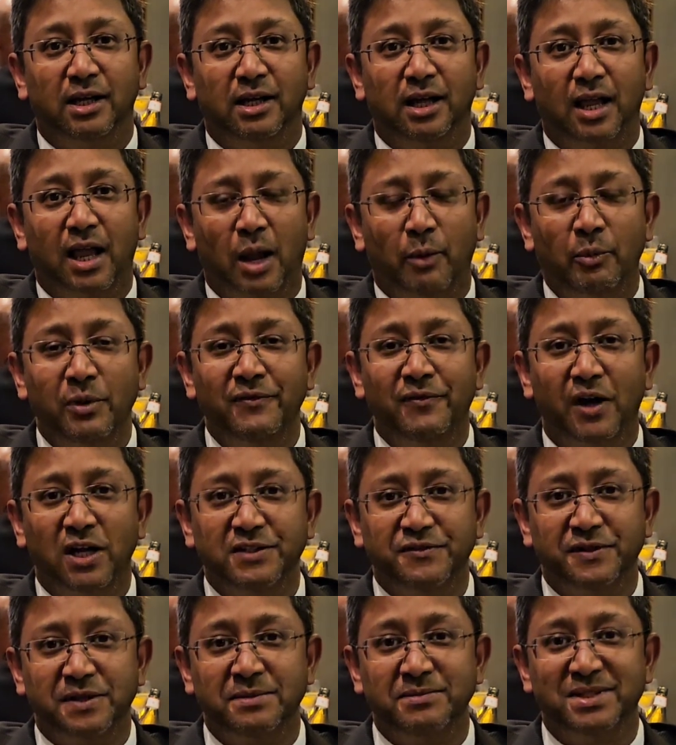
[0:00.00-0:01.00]
And we've
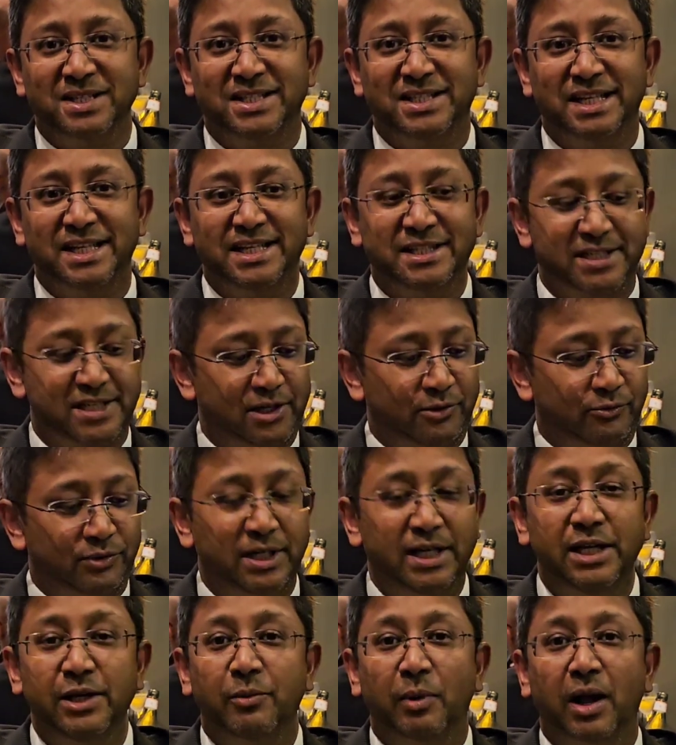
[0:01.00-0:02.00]
asked for them to season it
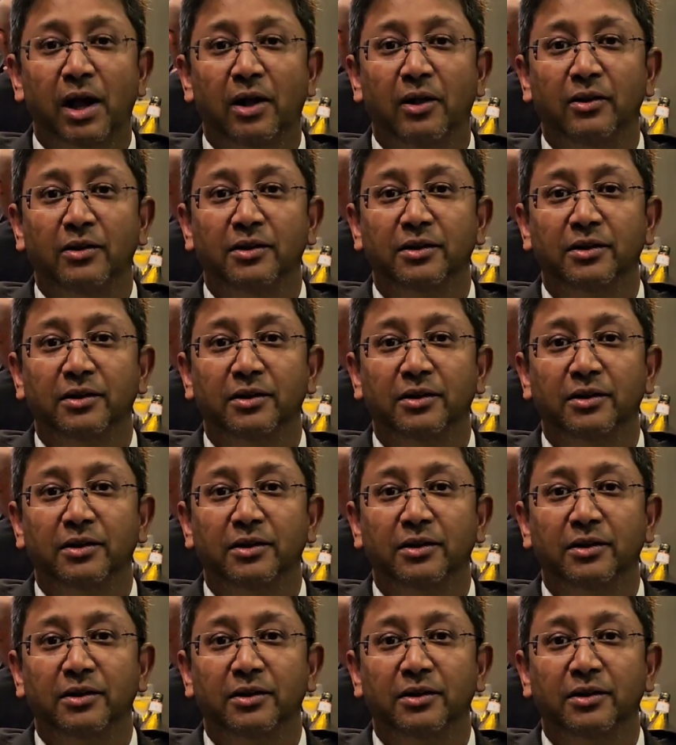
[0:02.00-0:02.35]
really well.